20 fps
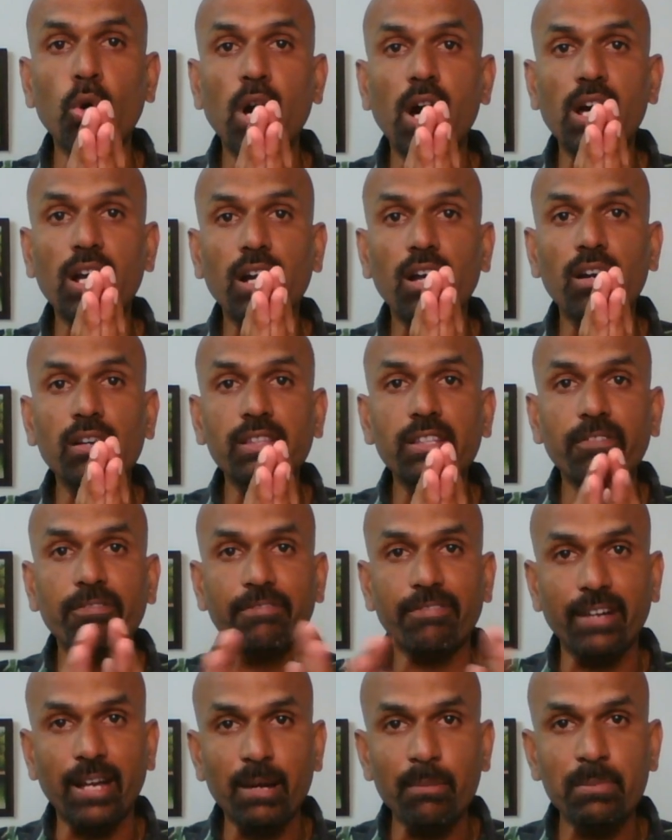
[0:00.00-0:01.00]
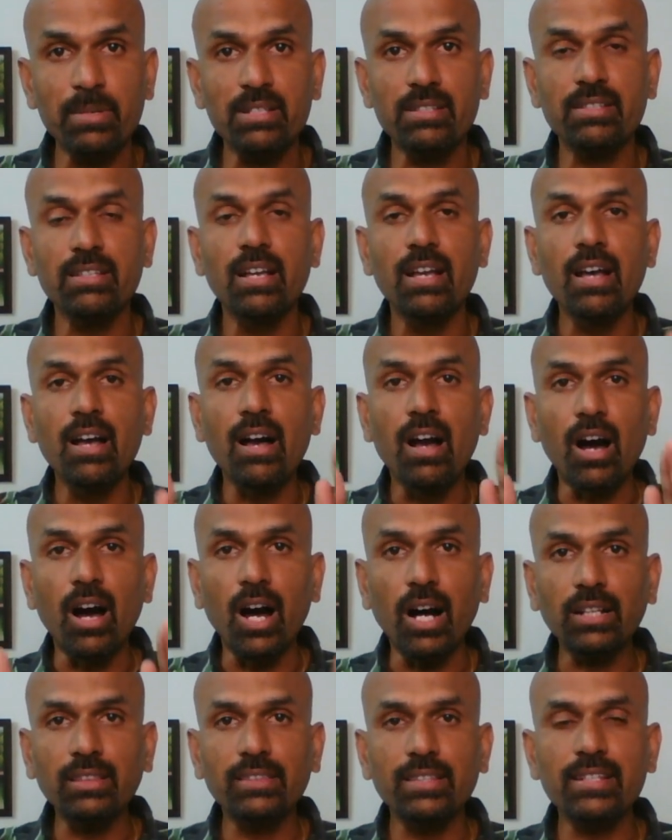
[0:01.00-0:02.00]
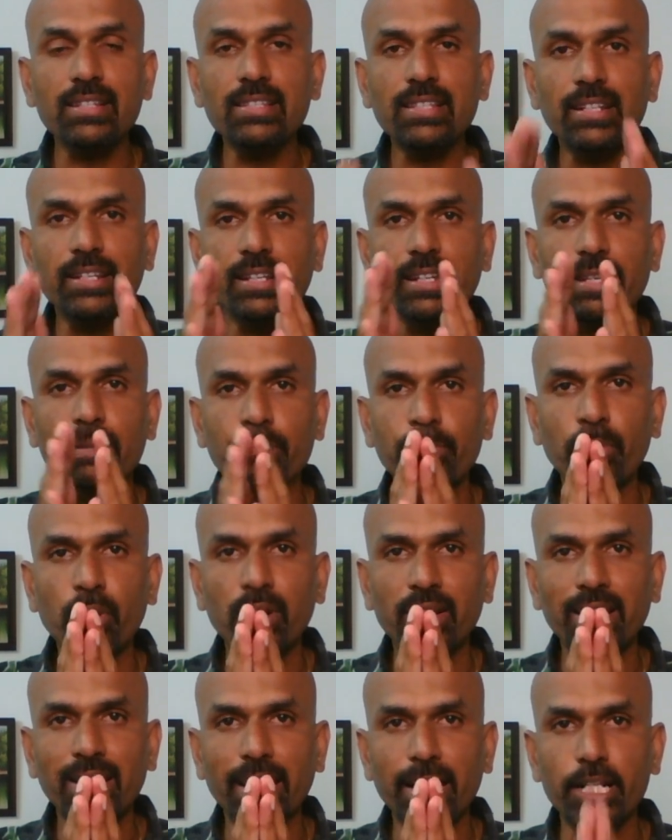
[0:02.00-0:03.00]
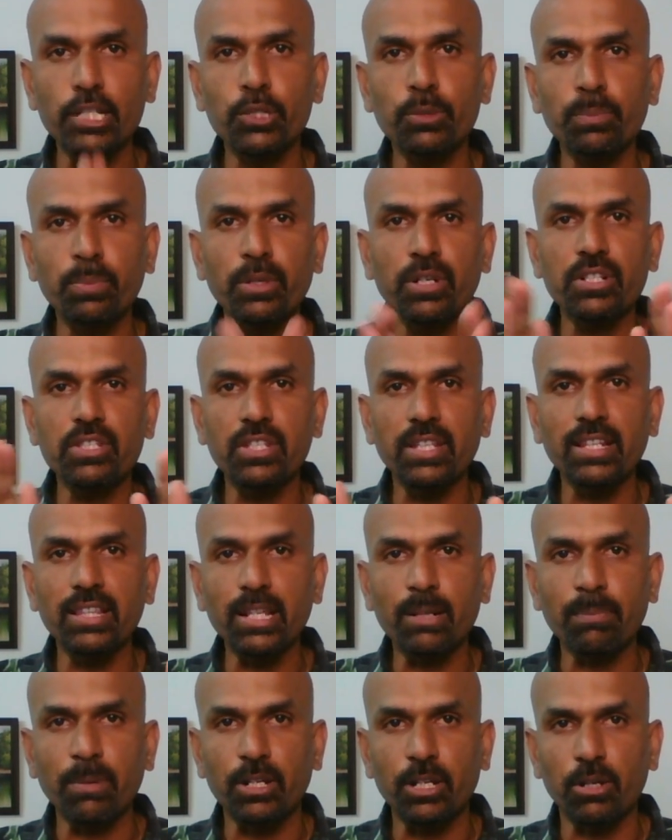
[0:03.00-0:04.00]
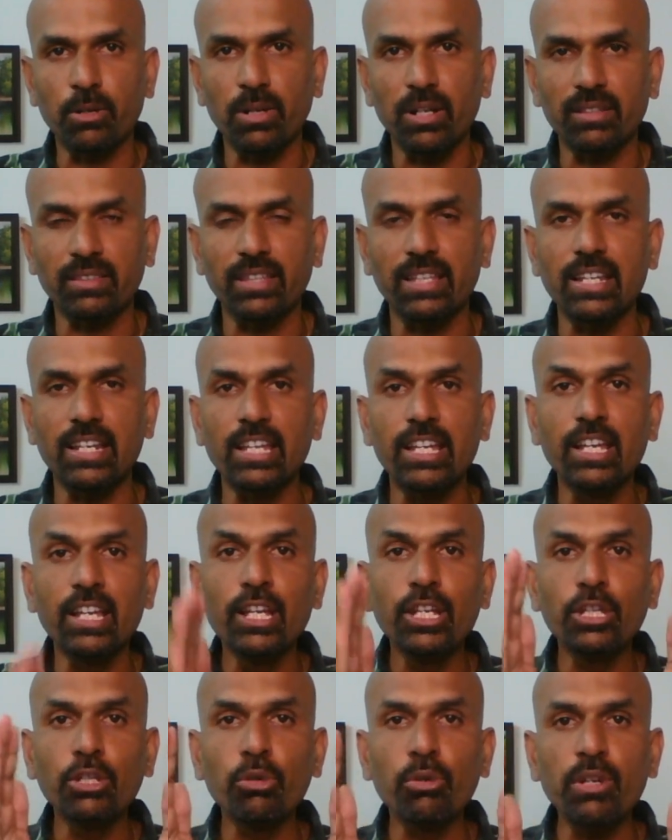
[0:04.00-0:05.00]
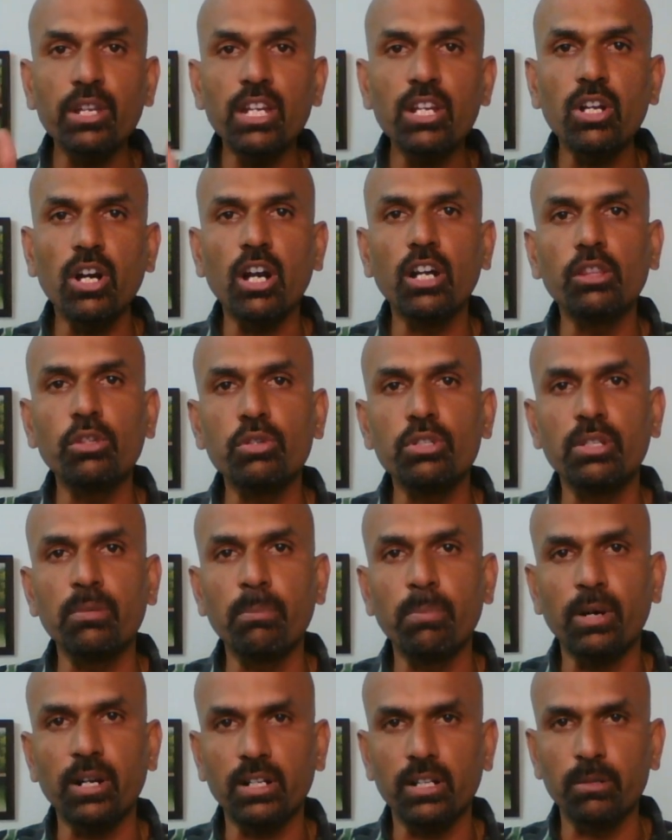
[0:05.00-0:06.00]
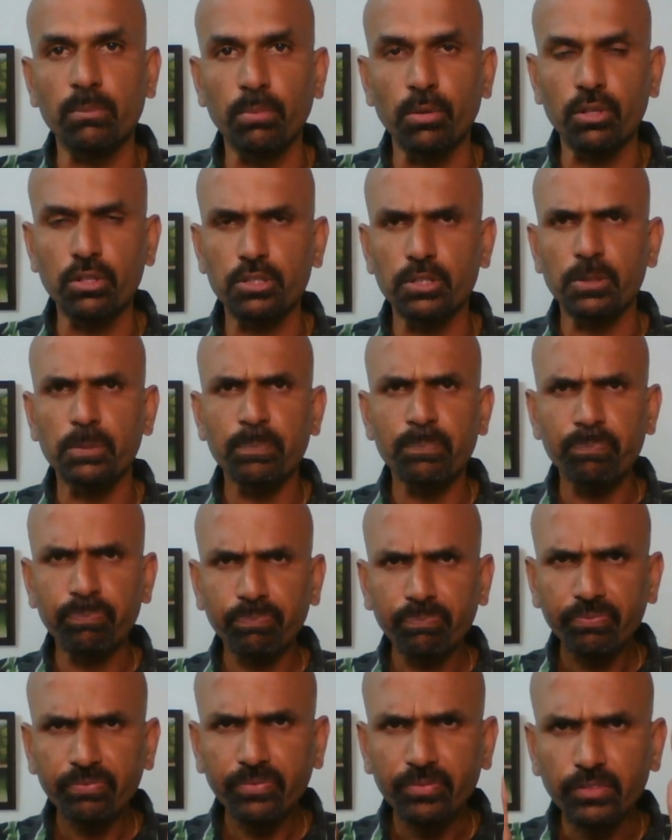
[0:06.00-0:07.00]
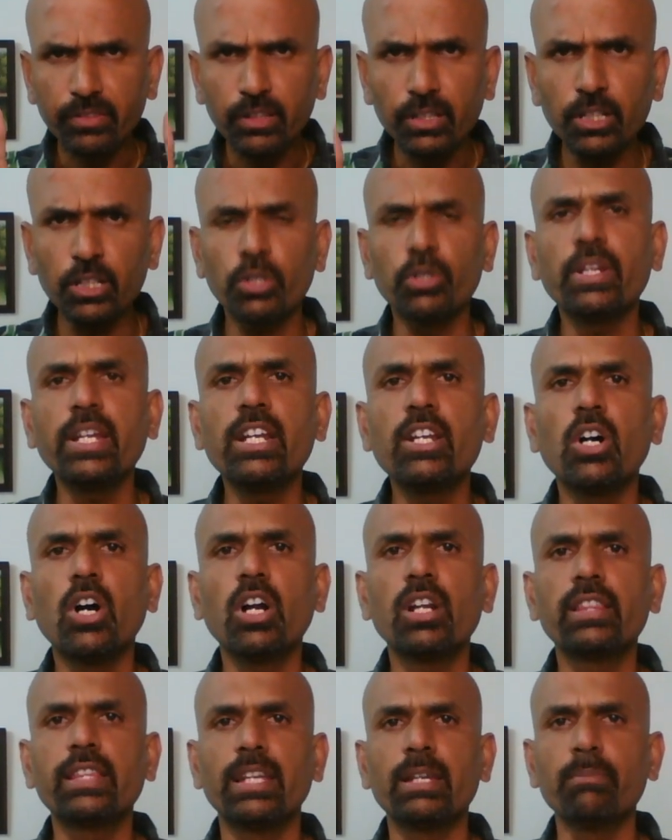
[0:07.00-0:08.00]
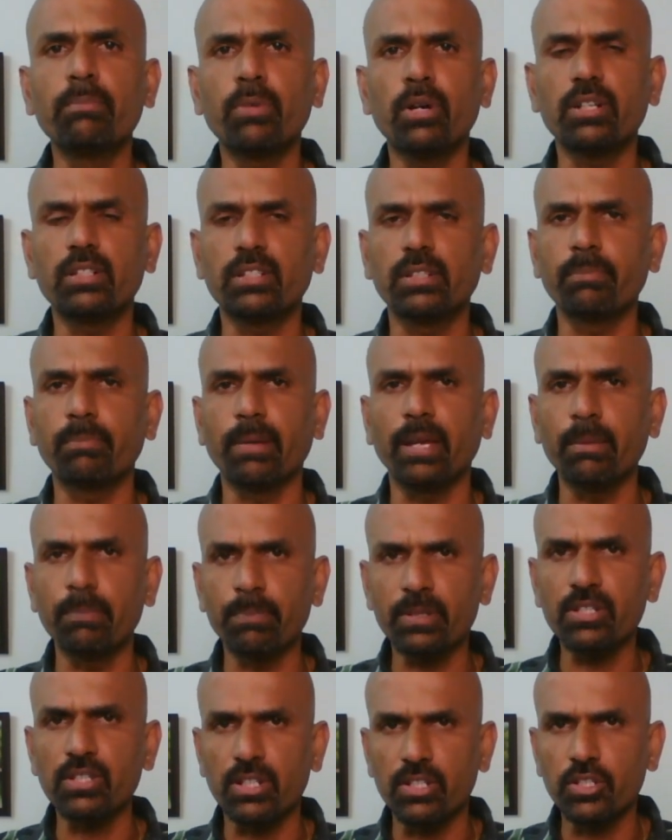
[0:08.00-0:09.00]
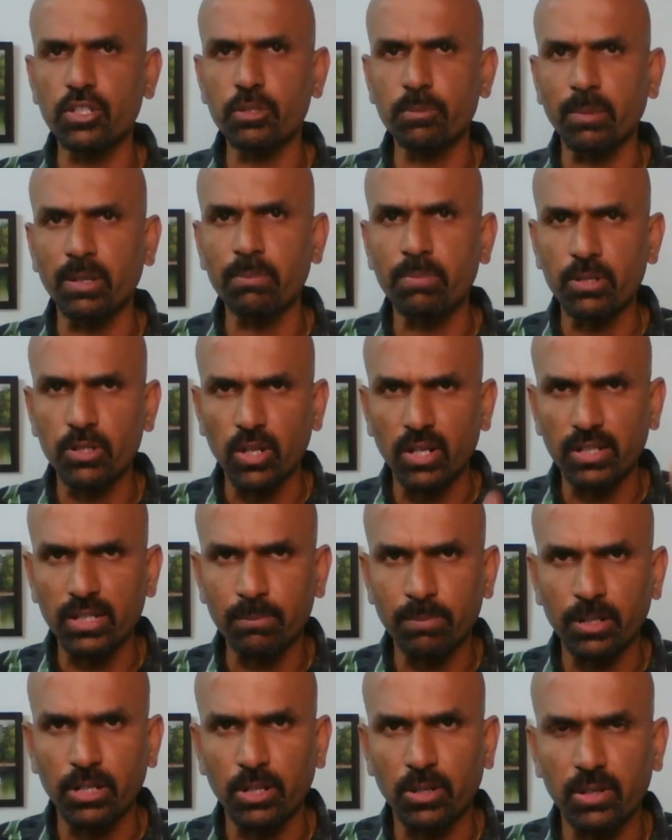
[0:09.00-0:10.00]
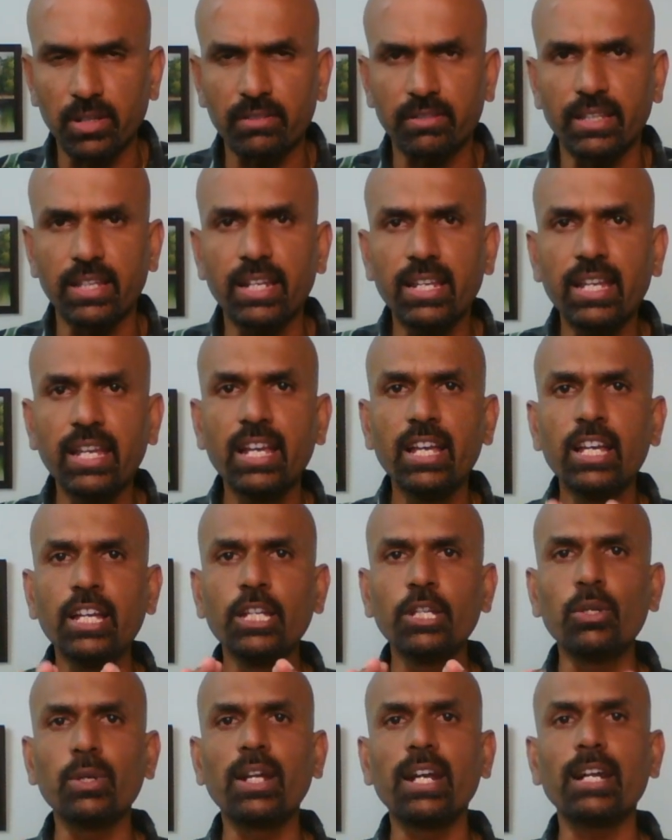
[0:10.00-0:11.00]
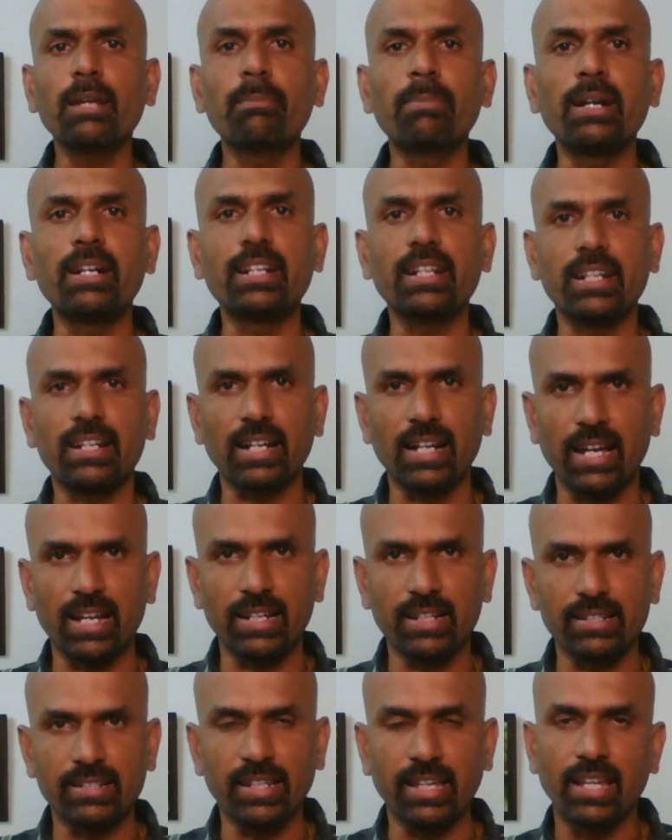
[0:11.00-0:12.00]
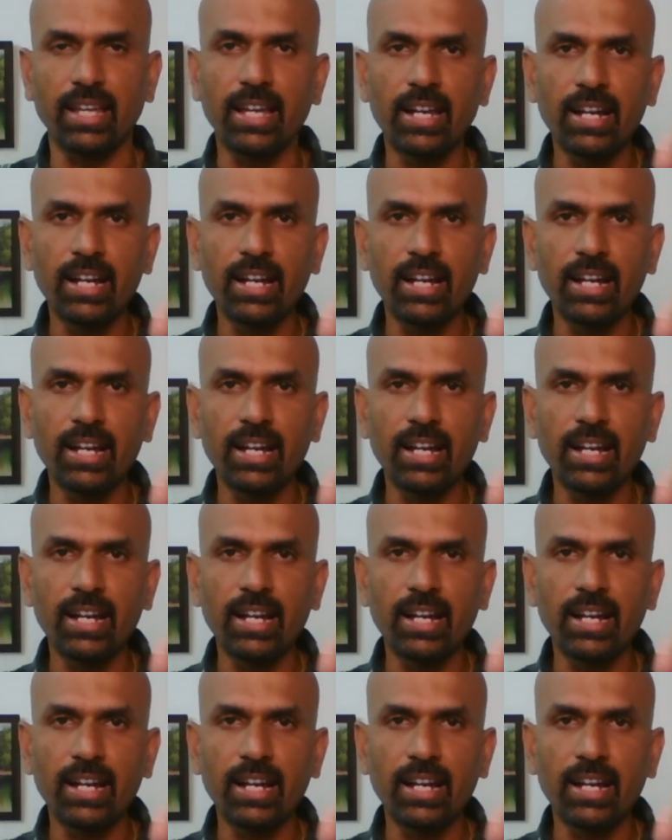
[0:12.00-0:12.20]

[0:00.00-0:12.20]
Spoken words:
are all the famous authors and the important experts in that particular theory. You read all those important books, you read all the important papers, research papers on that particular theory, you will get a better clarity.